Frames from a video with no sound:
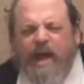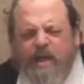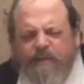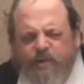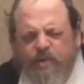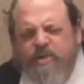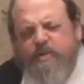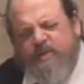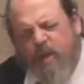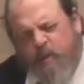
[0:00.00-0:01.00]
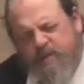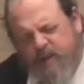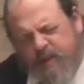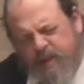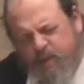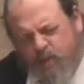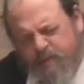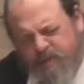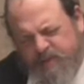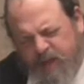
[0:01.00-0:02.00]
Nakvus was always the Kli
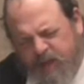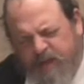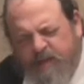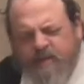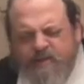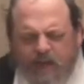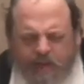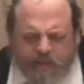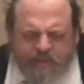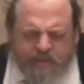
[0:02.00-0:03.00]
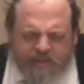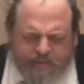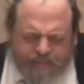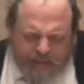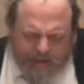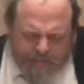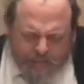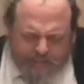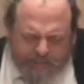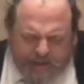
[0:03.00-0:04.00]
Uman side, and Zachrus was the
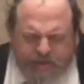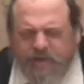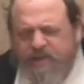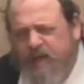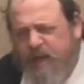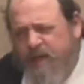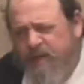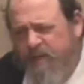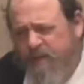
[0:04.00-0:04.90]
more Pashut side.